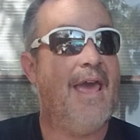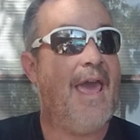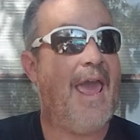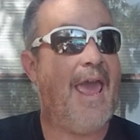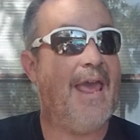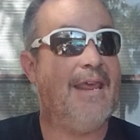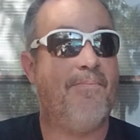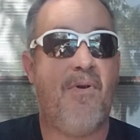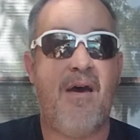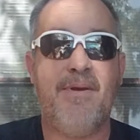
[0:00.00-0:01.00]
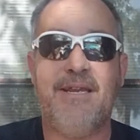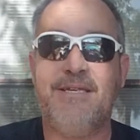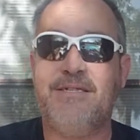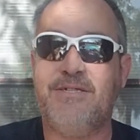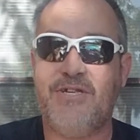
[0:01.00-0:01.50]
and he probably
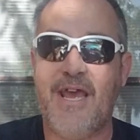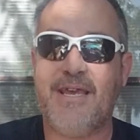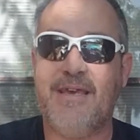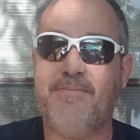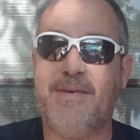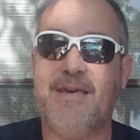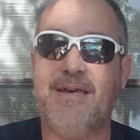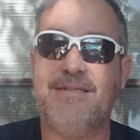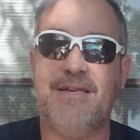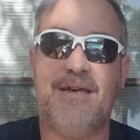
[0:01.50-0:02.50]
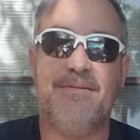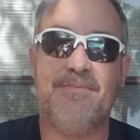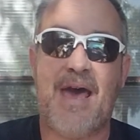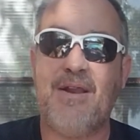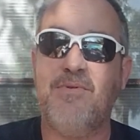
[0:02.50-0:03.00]
needs to check it because uh,
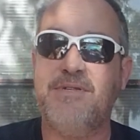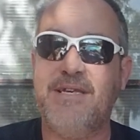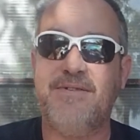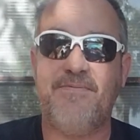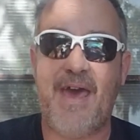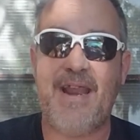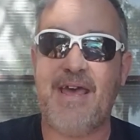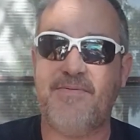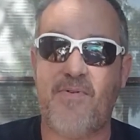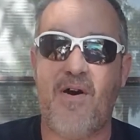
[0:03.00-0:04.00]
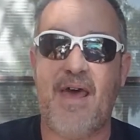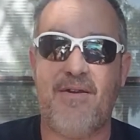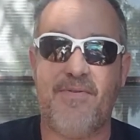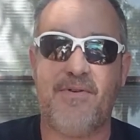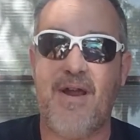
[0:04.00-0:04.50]
I don't want to see his fat ass fall out
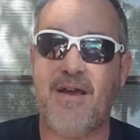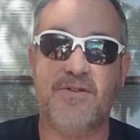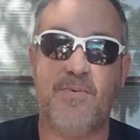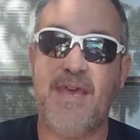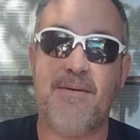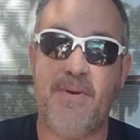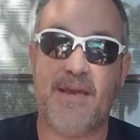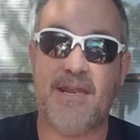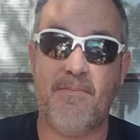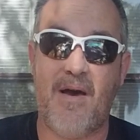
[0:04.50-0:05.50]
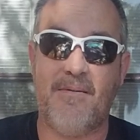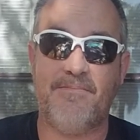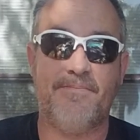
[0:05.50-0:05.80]
on the ground because we ain't picking him up